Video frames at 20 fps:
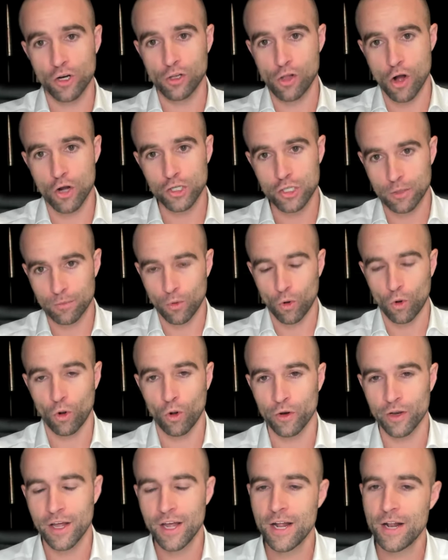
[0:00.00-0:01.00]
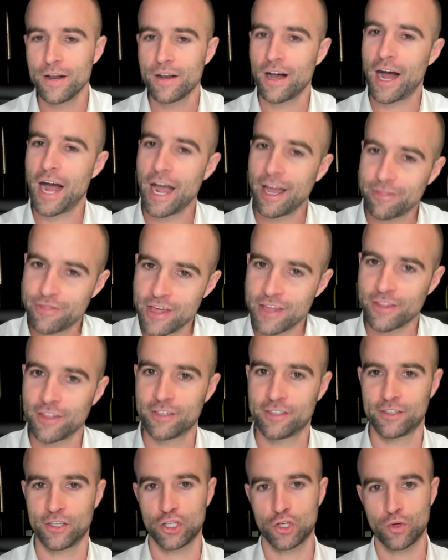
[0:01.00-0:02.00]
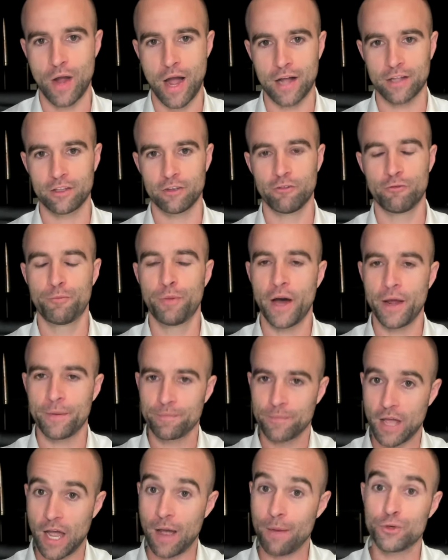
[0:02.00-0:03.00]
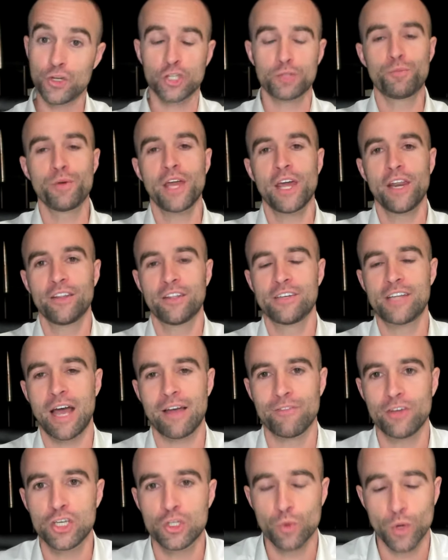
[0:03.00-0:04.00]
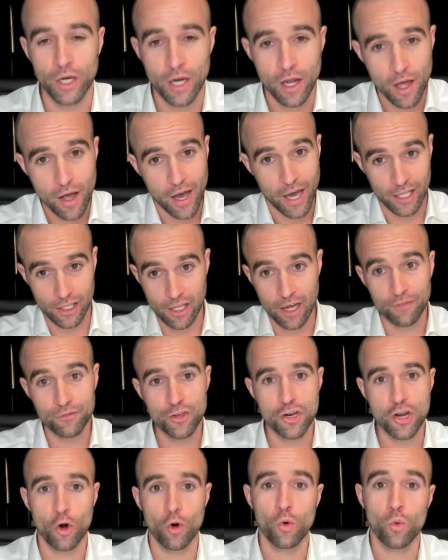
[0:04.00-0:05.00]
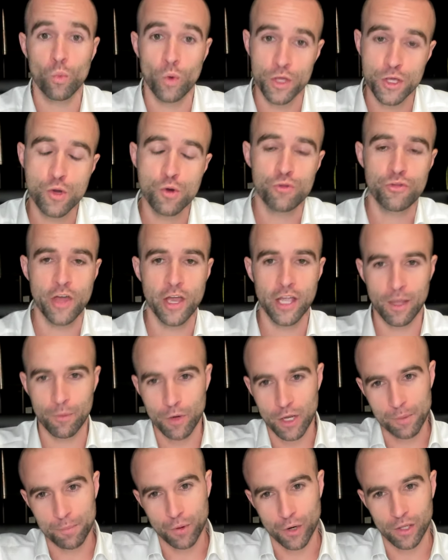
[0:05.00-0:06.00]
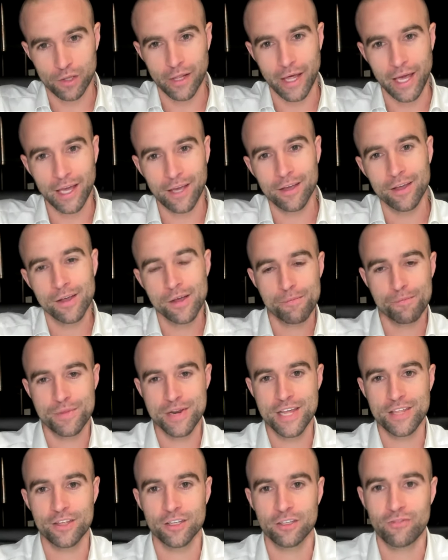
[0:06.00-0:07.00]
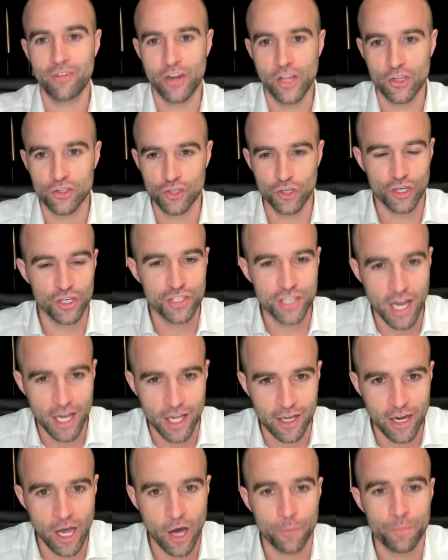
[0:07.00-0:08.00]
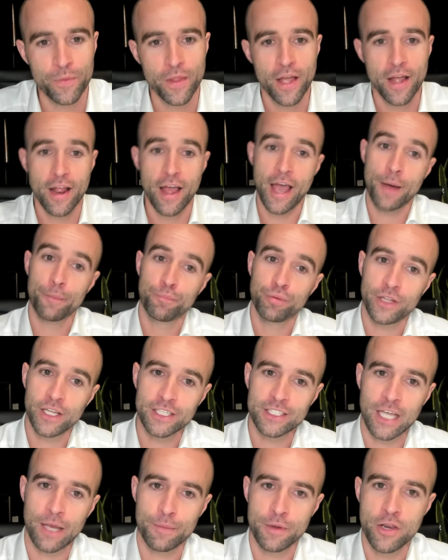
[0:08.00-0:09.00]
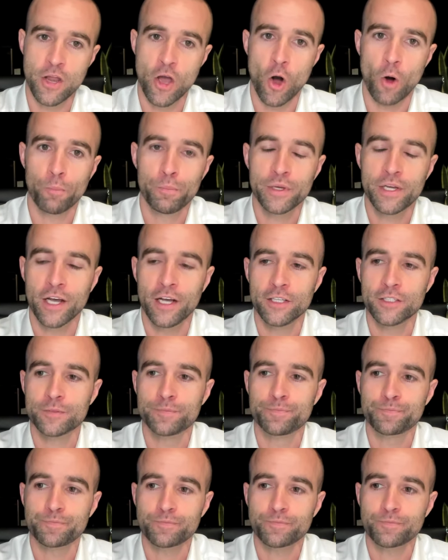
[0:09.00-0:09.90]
long-term hold, I think this is attractive, but I'm just beginning to dive into it. I'd love to know what you think. I'm going to put a link beneath this video so you can check it out. And please let me know, because